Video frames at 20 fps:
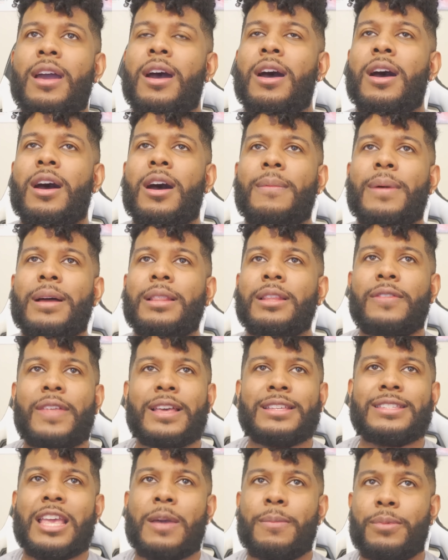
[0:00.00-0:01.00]
I love
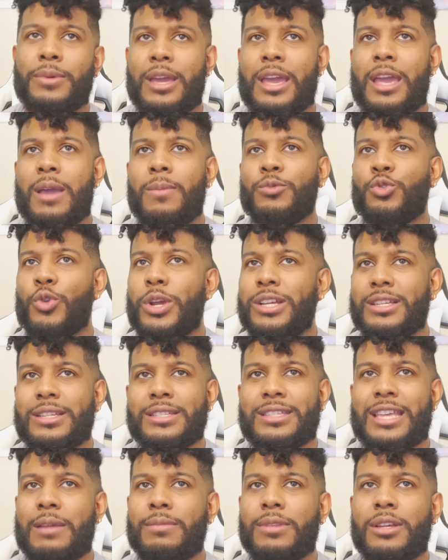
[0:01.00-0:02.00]
that sample game. Drake did
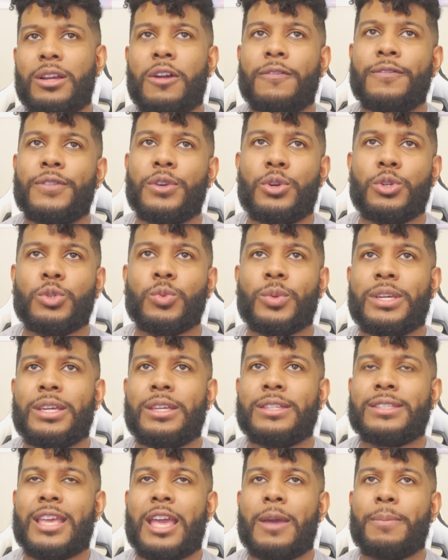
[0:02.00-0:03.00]
the same thing on Views when
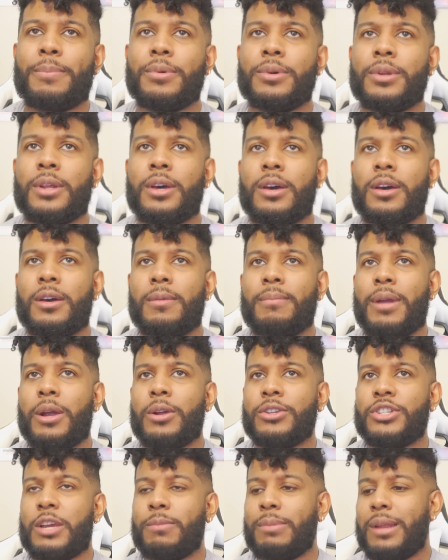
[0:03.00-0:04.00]
he sampled
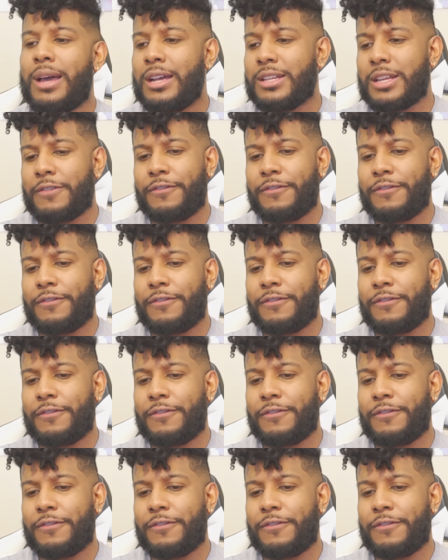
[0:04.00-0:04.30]
Mary J. Blige.